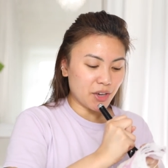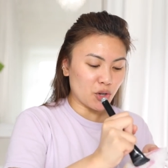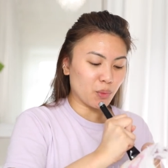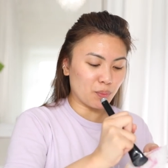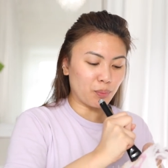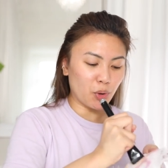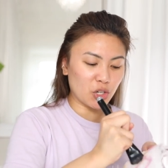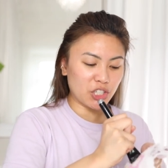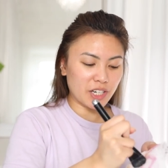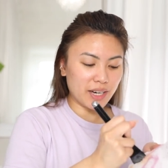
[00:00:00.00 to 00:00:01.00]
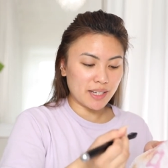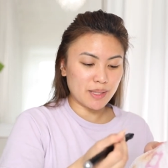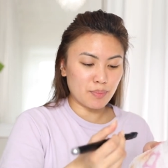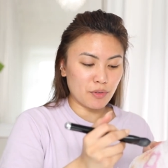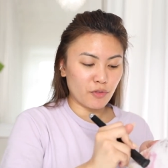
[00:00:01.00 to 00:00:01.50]
your
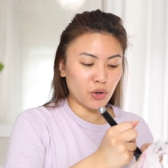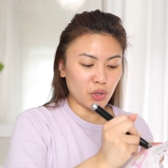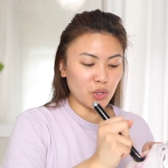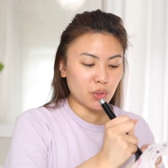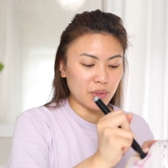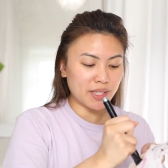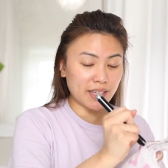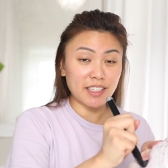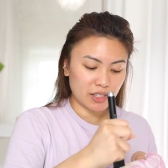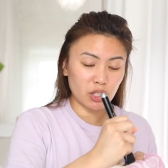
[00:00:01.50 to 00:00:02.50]
brushes before you use it